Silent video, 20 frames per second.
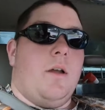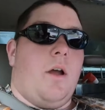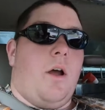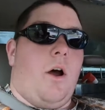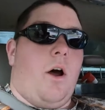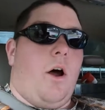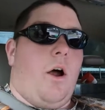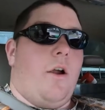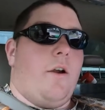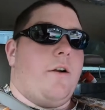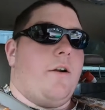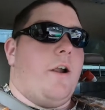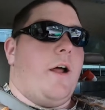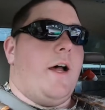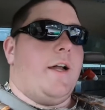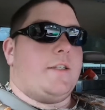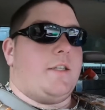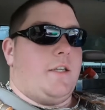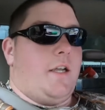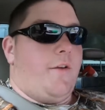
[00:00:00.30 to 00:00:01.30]

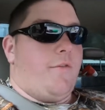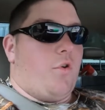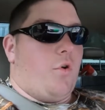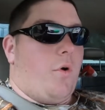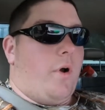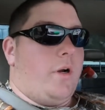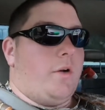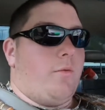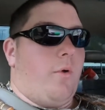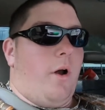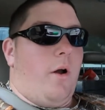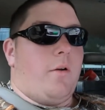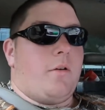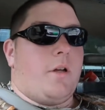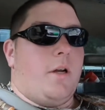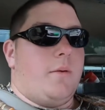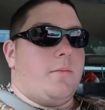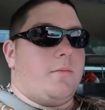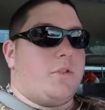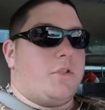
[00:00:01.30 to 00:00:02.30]
Alright everyone,
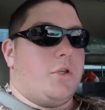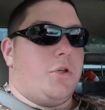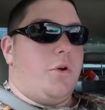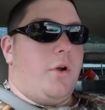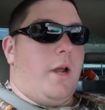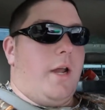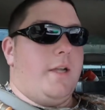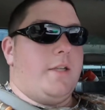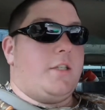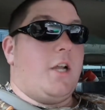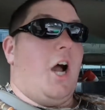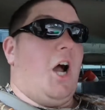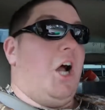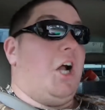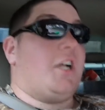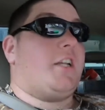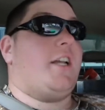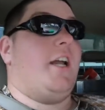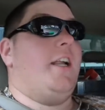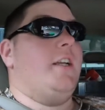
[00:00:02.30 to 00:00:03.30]
welcome to a
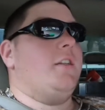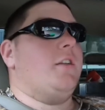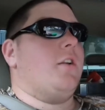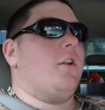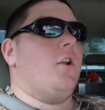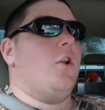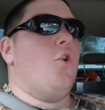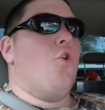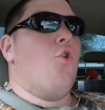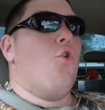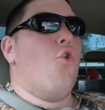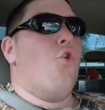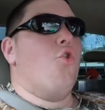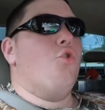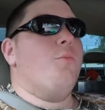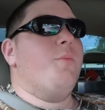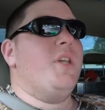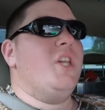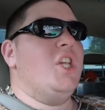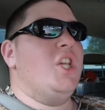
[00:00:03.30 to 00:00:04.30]
dark and
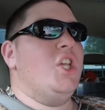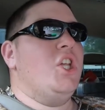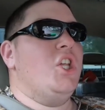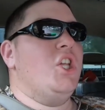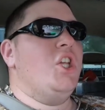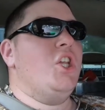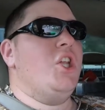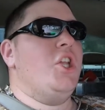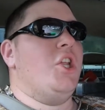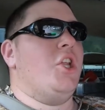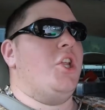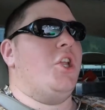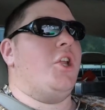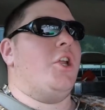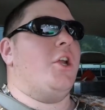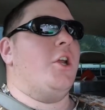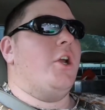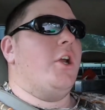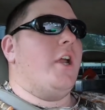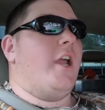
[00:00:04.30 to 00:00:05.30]
gloomy
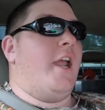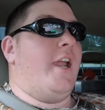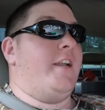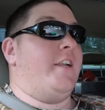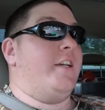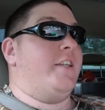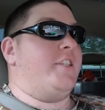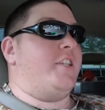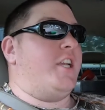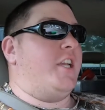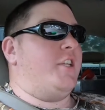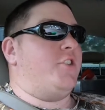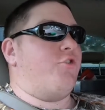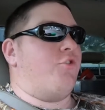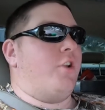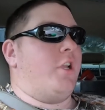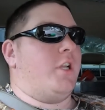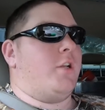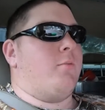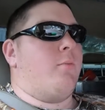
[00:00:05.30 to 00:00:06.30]
energy
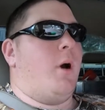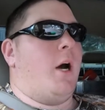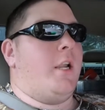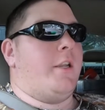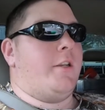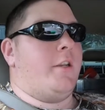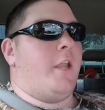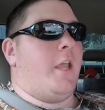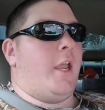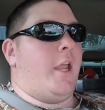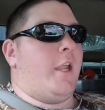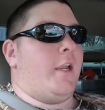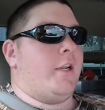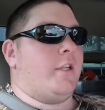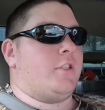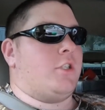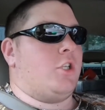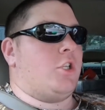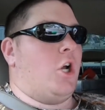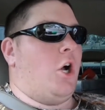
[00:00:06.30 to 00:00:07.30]
drink Monday. It
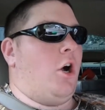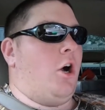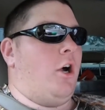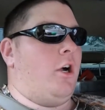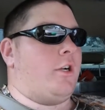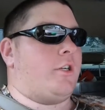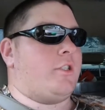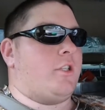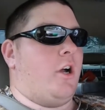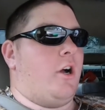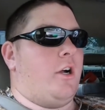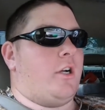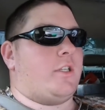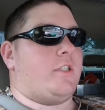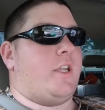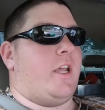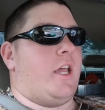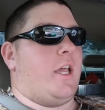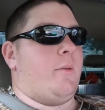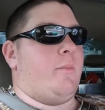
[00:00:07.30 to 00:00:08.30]
is a dark, dark
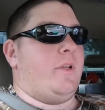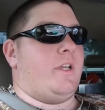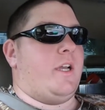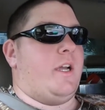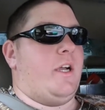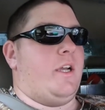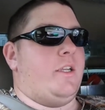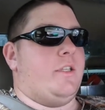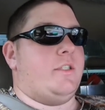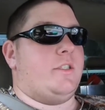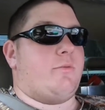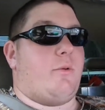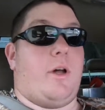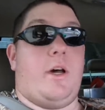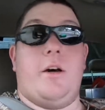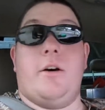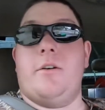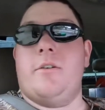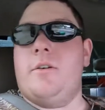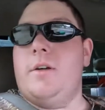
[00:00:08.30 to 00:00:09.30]
day because,
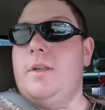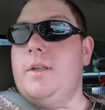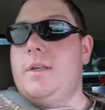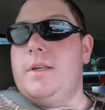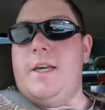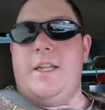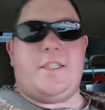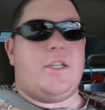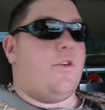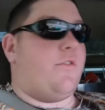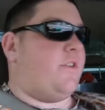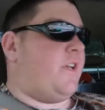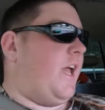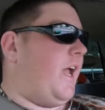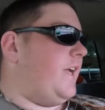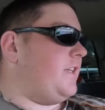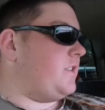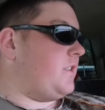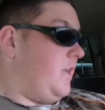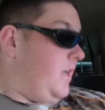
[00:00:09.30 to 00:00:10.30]
well, it's
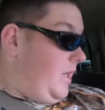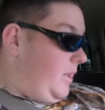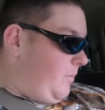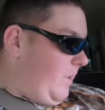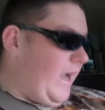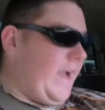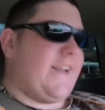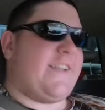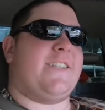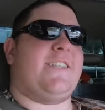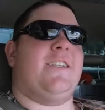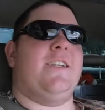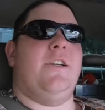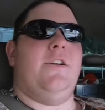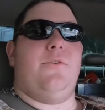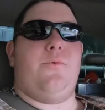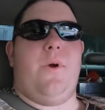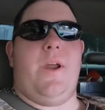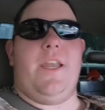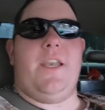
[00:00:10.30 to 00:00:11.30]
overcast. But
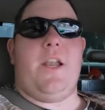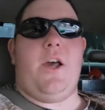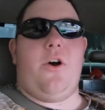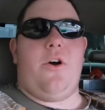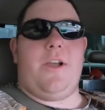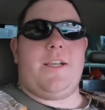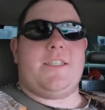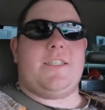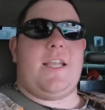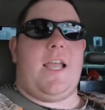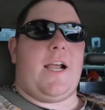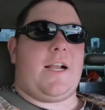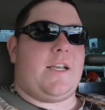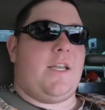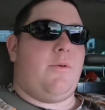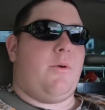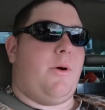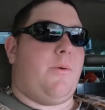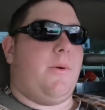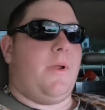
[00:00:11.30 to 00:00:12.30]
we know
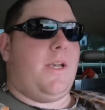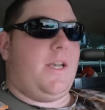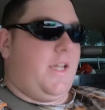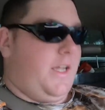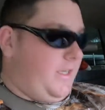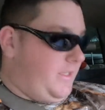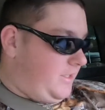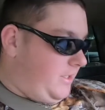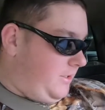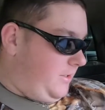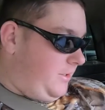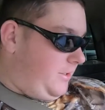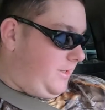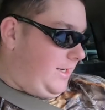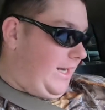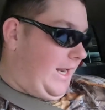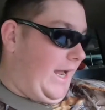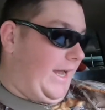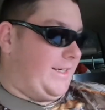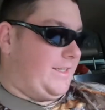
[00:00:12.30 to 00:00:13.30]
exactly what we need to
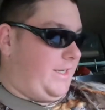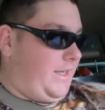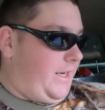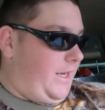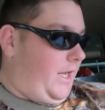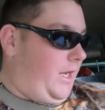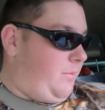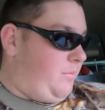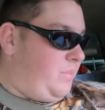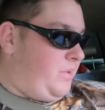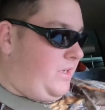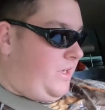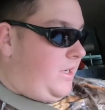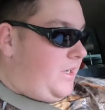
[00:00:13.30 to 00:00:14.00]
lighten it up.